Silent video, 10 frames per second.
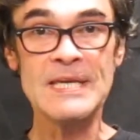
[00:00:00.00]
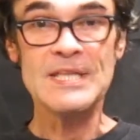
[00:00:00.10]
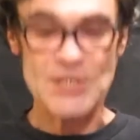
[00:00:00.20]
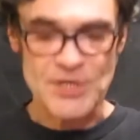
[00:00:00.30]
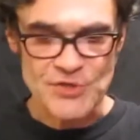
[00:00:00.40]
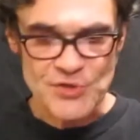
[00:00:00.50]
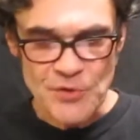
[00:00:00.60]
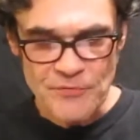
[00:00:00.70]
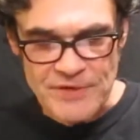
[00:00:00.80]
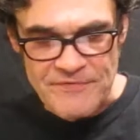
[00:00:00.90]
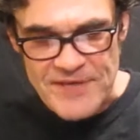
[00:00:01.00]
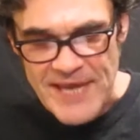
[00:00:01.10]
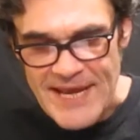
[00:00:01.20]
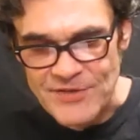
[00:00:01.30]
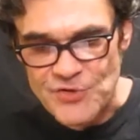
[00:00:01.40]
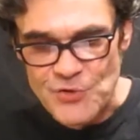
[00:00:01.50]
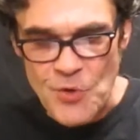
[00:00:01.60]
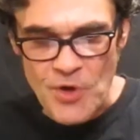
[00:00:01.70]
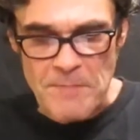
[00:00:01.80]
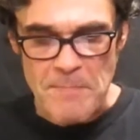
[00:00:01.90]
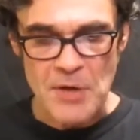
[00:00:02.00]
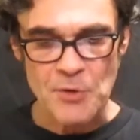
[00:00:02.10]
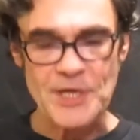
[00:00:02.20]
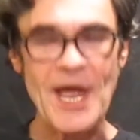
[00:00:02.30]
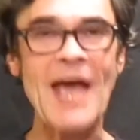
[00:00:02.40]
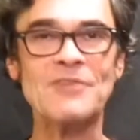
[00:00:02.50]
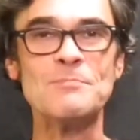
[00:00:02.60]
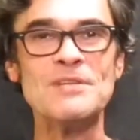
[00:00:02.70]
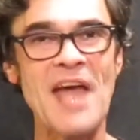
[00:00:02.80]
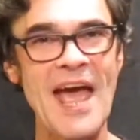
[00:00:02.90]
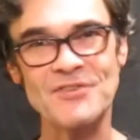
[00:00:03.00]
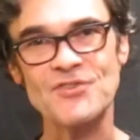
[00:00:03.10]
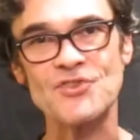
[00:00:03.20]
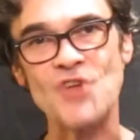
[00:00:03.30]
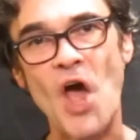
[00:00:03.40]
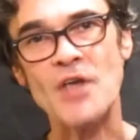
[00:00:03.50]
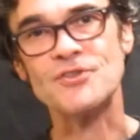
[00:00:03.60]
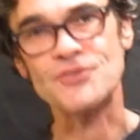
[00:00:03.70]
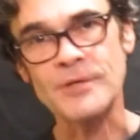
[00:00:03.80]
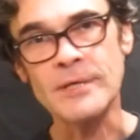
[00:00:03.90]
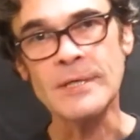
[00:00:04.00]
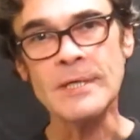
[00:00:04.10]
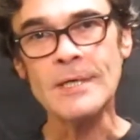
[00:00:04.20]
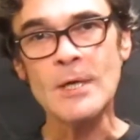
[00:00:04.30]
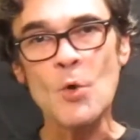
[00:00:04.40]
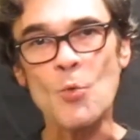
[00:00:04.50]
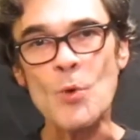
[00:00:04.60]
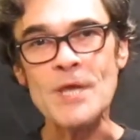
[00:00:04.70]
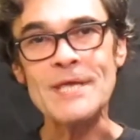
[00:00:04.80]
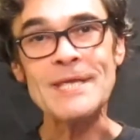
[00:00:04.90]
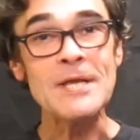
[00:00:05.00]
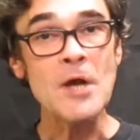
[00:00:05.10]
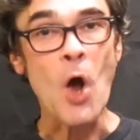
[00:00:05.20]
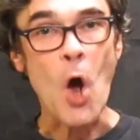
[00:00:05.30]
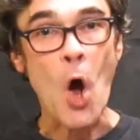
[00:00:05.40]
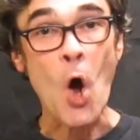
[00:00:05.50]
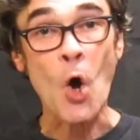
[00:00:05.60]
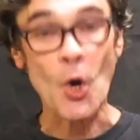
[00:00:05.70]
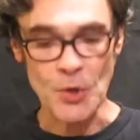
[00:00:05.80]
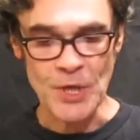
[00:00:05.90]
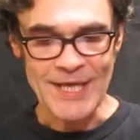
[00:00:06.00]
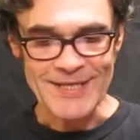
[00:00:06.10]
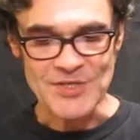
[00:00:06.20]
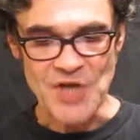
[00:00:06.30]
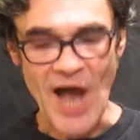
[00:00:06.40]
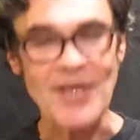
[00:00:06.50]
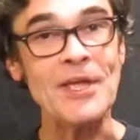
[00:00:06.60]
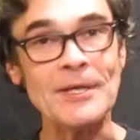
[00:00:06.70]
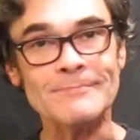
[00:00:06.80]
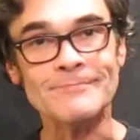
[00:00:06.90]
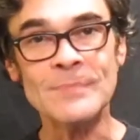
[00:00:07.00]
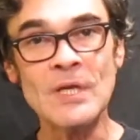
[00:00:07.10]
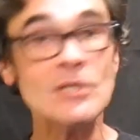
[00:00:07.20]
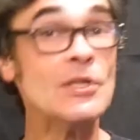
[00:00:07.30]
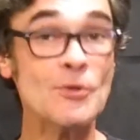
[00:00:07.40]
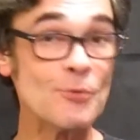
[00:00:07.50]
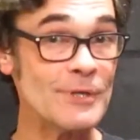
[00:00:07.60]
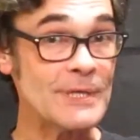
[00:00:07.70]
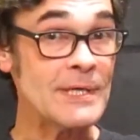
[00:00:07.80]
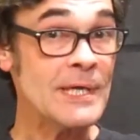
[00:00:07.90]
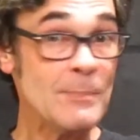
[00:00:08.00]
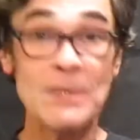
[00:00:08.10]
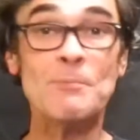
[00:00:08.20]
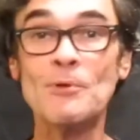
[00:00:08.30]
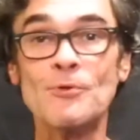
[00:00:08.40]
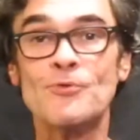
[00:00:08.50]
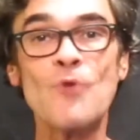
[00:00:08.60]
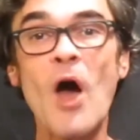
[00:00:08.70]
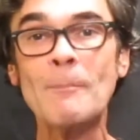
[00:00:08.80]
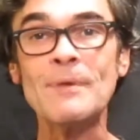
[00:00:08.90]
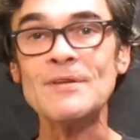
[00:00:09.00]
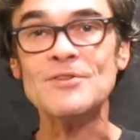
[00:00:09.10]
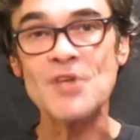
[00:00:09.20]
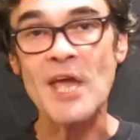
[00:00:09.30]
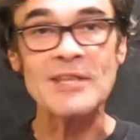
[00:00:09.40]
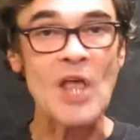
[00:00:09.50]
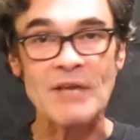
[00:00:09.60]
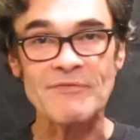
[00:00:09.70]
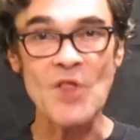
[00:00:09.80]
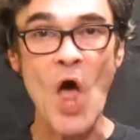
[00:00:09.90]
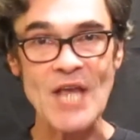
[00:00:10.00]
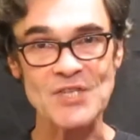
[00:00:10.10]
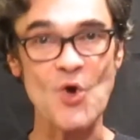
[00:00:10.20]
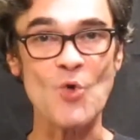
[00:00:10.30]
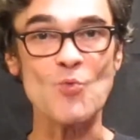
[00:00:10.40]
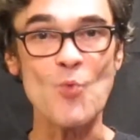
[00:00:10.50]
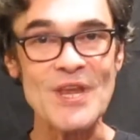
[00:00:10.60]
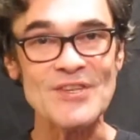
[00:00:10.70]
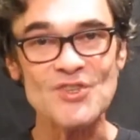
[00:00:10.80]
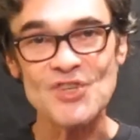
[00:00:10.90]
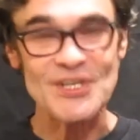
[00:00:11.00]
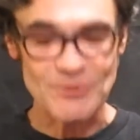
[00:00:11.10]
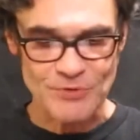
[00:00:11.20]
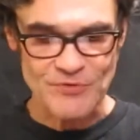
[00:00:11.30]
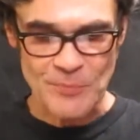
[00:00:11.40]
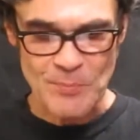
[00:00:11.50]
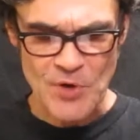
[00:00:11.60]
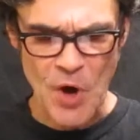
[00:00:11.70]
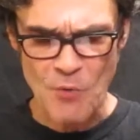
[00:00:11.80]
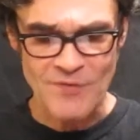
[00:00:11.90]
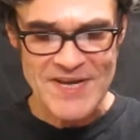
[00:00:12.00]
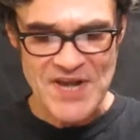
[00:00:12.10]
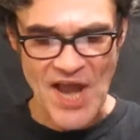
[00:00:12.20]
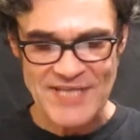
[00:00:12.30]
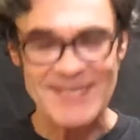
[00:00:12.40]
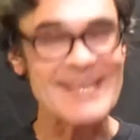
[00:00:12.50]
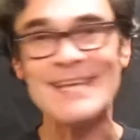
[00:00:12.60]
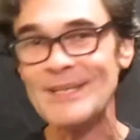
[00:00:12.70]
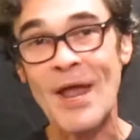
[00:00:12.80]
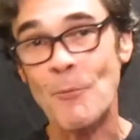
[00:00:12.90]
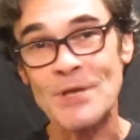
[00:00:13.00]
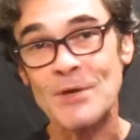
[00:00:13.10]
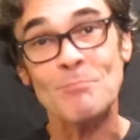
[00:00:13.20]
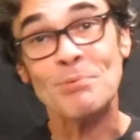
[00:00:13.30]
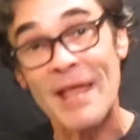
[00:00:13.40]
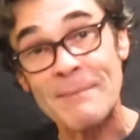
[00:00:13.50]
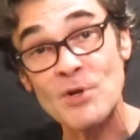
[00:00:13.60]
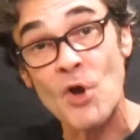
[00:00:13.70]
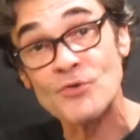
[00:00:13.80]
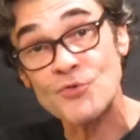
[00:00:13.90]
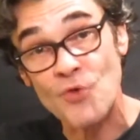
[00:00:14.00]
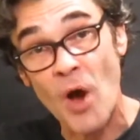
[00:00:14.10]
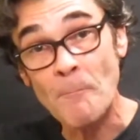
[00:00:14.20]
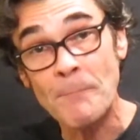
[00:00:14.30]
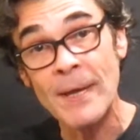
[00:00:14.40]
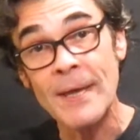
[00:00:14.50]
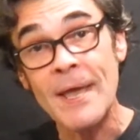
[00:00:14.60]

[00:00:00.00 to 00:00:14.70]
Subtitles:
The conservative cancer on America has metastasized. We are dying. Literally. People are dropping dead like flies on windshields from COVID-19. Now, we can blame it on Trump,